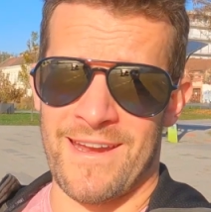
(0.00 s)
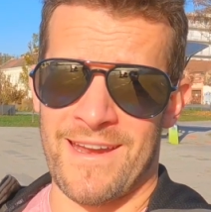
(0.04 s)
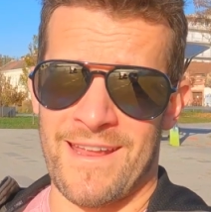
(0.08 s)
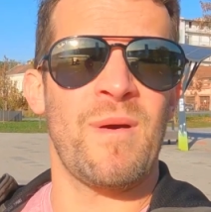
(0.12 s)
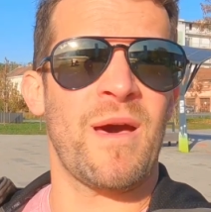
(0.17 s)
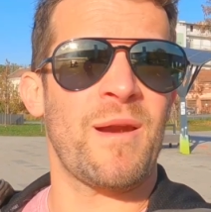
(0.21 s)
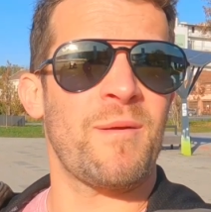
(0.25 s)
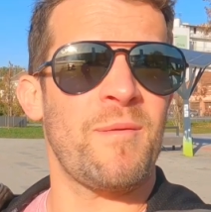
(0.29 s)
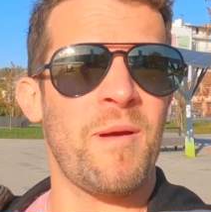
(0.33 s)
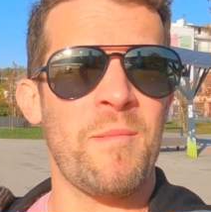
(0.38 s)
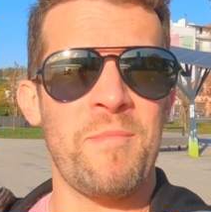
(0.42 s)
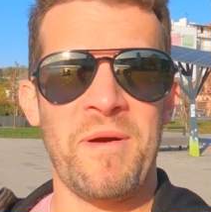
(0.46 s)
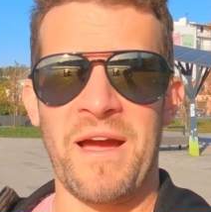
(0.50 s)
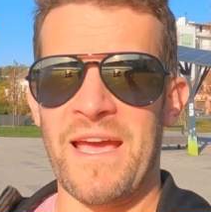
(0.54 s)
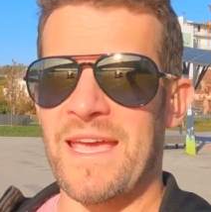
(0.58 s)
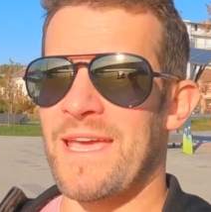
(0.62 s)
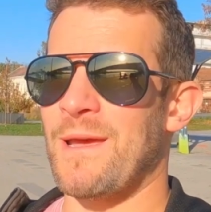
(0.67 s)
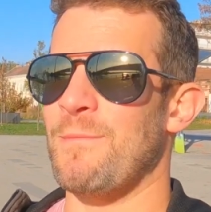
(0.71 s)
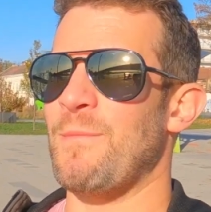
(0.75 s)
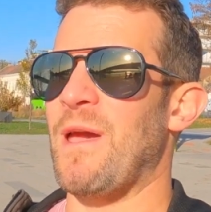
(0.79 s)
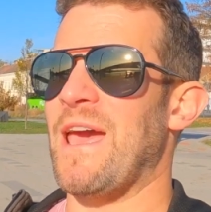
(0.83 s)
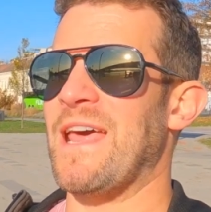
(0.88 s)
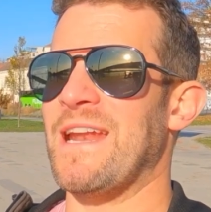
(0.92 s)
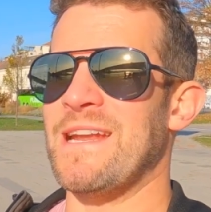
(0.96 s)
I'm out on my bike,
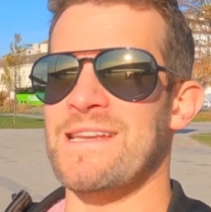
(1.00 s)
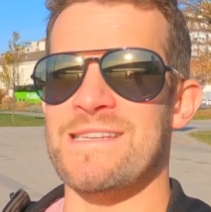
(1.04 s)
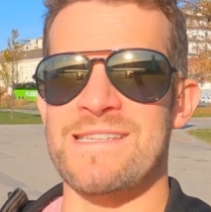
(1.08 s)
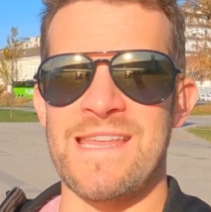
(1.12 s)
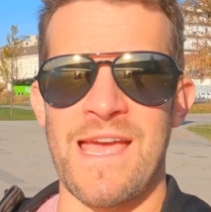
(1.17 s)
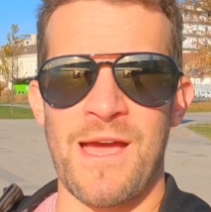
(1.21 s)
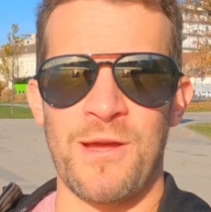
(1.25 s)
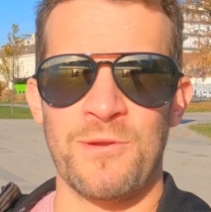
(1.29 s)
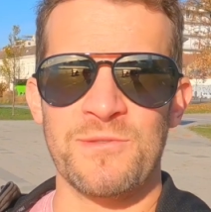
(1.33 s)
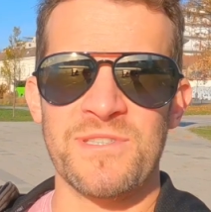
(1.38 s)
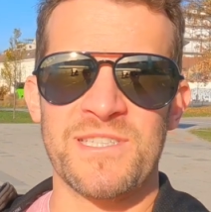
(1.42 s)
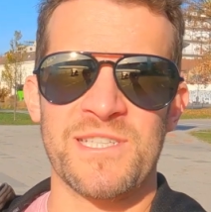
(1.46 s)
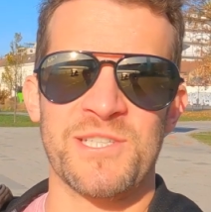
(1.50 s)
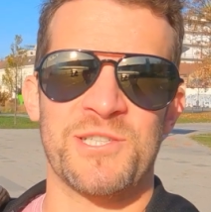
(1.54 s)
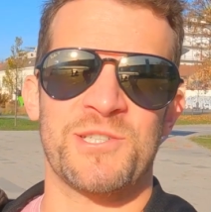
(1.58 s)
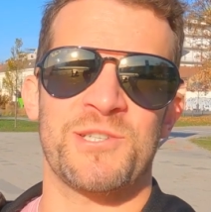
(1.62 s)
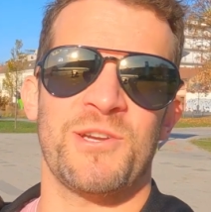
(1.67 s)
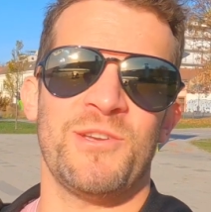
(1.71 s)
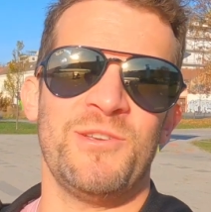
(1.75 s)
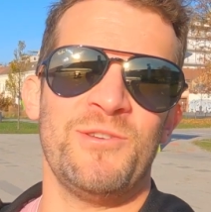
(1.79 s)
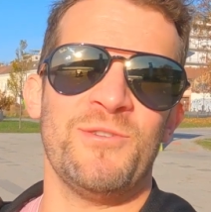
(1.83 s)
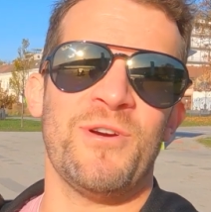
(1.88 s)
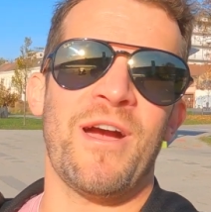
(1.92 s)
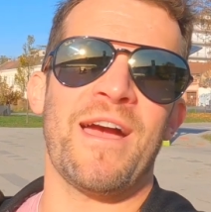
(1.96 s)
I'm headed down to show
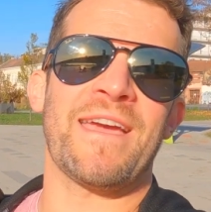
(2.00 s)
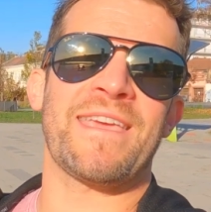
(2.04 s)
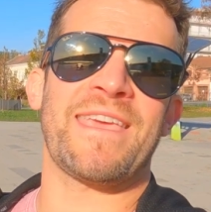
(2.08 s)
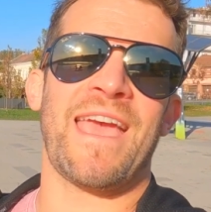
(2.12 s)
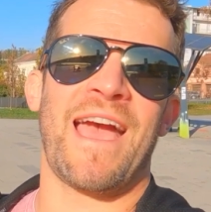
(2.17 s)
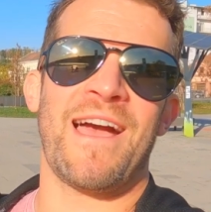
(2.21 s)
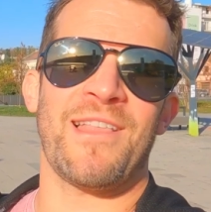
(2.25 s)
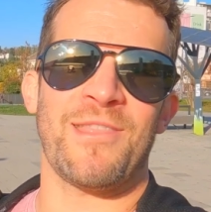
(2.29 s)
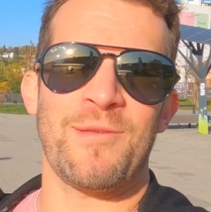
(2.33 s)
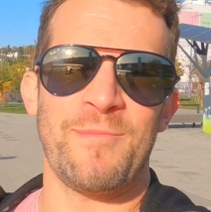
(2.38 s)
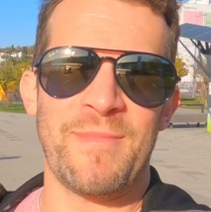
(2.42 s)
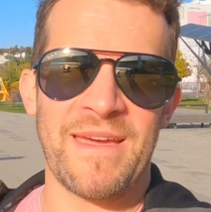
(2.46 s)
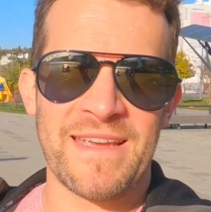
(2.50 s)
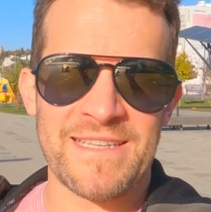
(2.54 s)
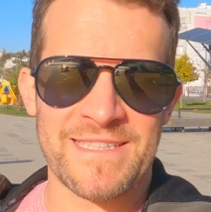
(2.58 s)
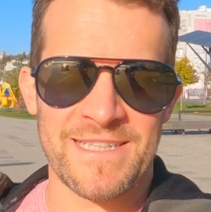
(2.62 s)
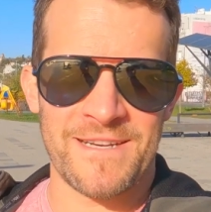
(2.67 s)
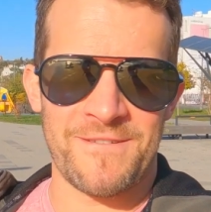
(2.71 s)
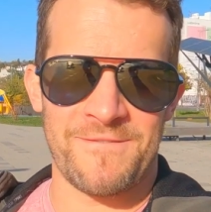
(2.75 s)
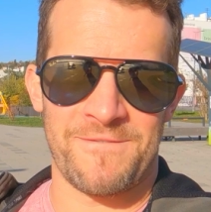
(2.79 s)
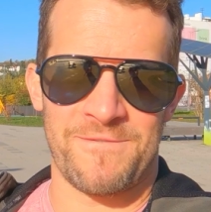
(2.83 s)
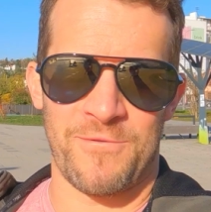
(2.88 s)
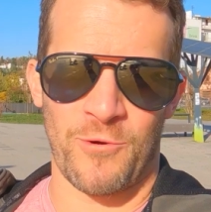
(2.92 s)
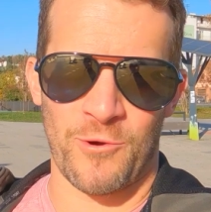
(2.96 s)
you
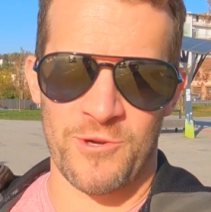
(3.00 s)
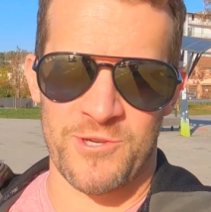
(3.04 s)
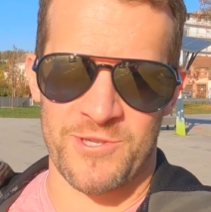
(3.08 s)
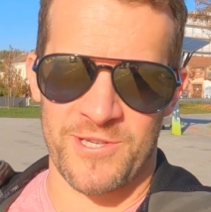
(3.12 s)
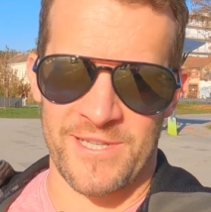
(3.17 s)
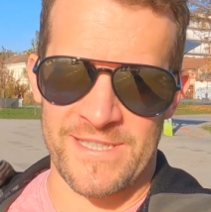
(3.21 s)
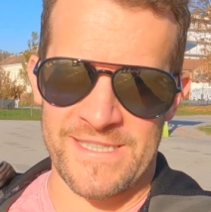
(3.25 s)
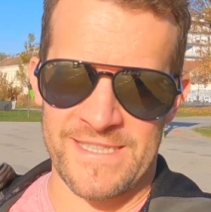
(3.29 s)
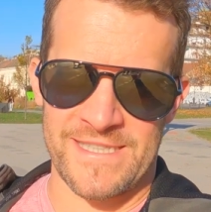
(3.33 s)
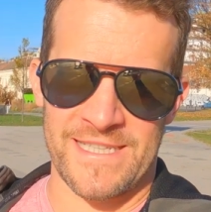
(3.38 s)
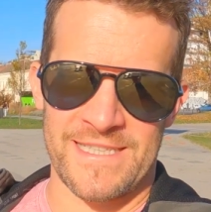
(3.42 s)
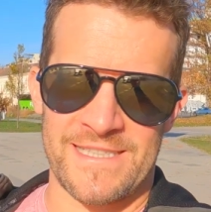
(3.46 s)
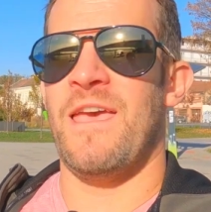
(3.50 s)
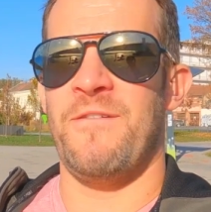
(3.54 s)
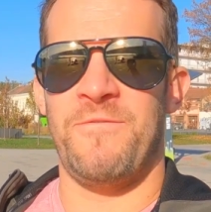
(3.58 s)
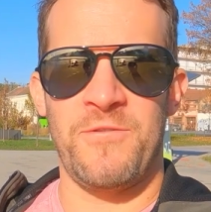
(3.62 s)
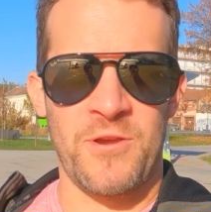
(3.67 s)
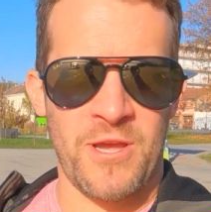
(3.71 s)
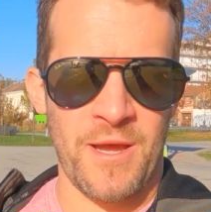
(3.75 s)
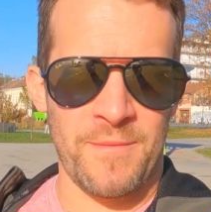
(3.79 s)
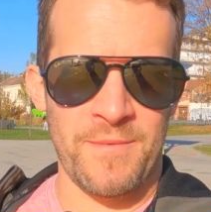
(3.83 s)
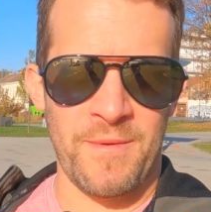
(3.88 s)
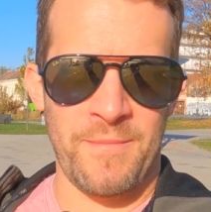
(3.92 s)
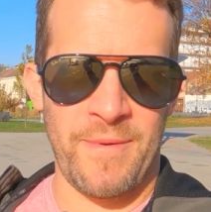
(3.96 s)
Kalemegdon Fortress. If you
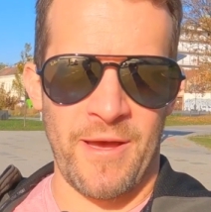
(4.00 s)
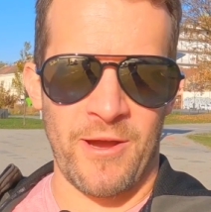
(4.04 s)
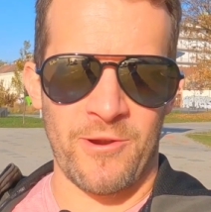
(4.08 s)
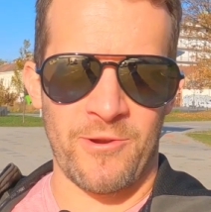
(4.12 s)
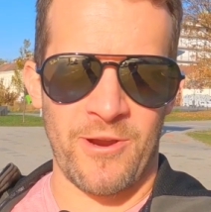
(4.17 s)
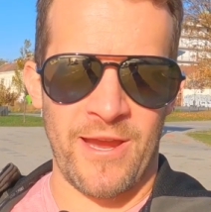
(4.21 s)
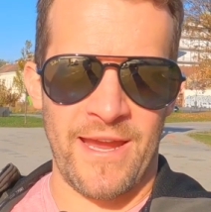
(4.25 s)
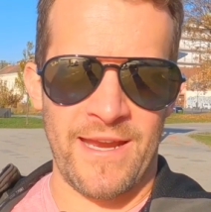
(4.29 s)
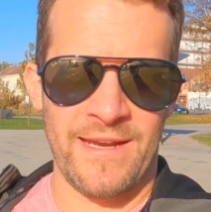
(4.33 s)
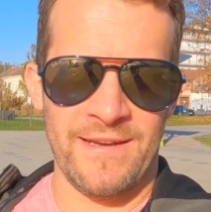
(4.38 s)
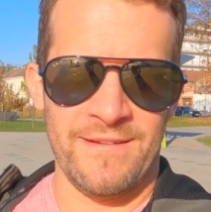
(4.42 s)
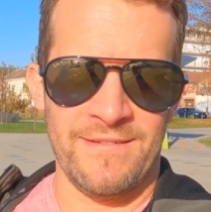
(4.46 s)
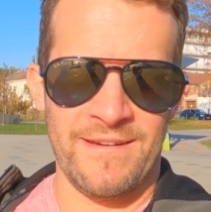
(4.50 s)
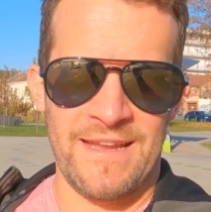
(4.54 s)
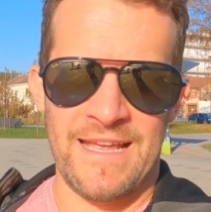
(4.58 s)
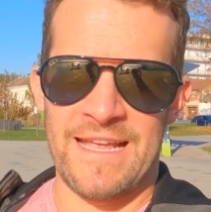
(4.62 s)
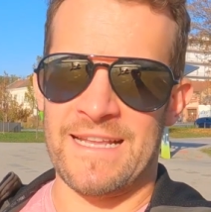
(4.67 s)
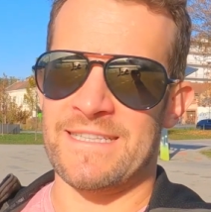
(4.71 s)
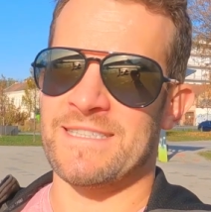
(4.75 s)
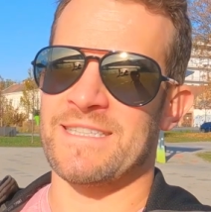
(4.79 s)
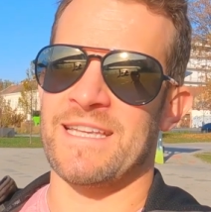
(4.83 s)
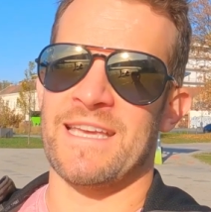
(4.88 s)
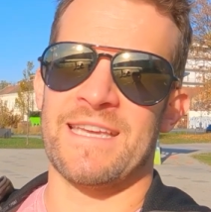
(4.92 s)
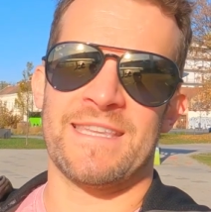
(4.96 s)
come to Belgrade,
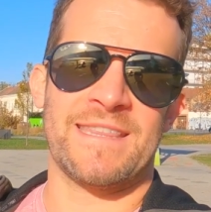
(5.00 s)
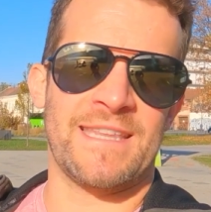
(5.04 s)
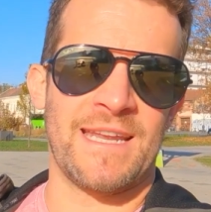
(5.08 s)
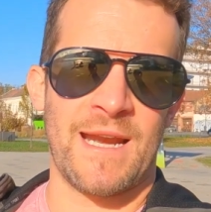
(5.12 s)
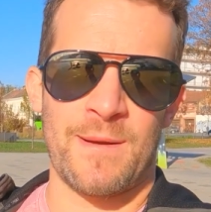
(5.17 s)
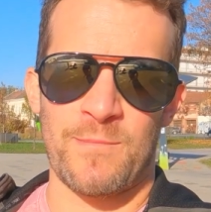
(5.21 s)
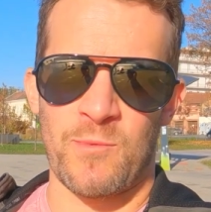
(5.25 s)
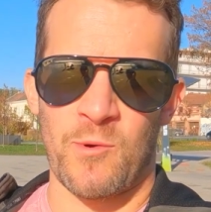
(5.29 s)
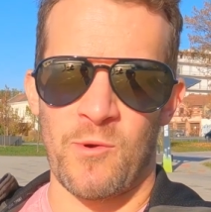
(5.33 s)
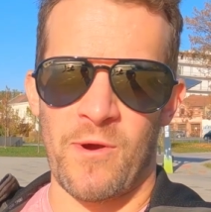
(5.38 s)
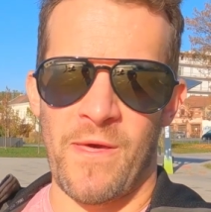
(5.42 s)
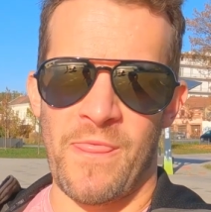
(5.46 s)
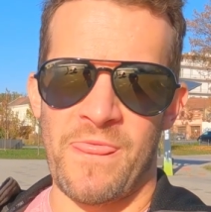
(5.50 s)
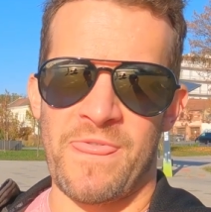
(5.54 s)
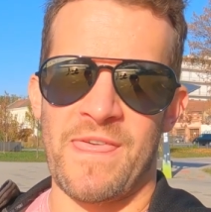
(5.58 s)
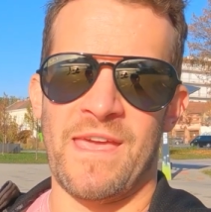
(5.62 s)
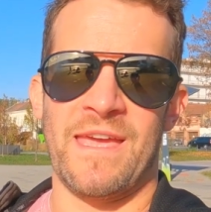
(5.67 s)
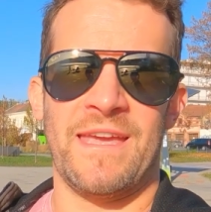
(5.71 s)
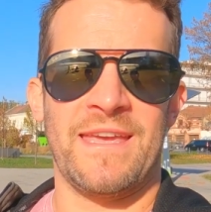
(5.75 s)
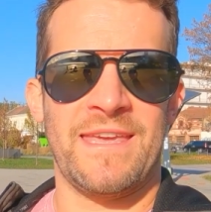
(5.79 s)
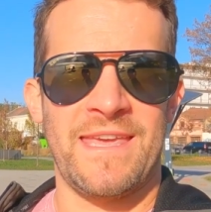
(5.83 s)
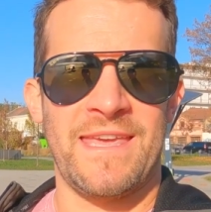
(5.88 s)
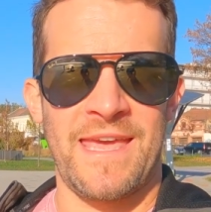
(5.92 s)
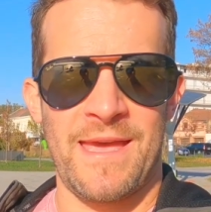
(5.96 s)
it's like the #1
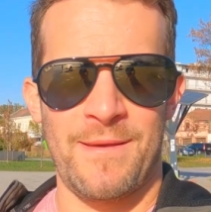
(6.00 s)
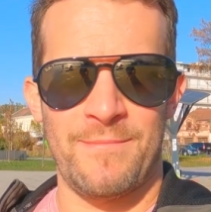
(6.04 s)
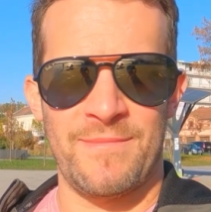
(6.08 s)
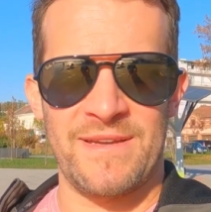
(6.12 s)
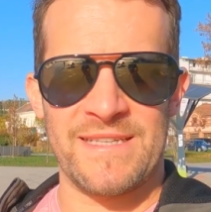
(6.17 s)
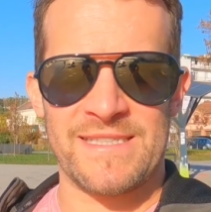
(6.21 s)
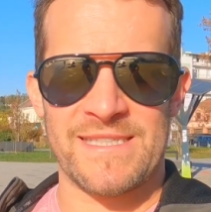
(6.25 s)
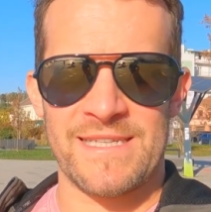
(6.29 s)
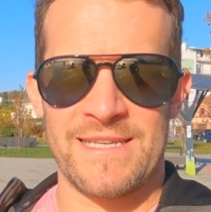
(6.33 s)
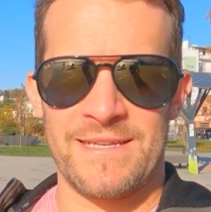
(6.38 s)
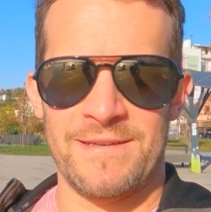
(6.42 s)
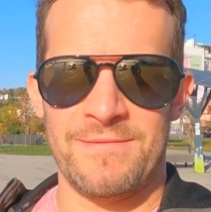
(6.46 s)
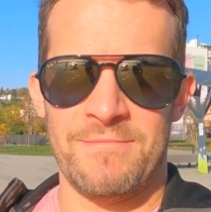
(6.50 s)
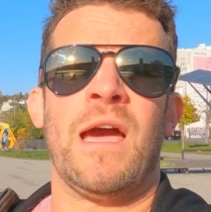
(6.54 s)
thing, can't miss it.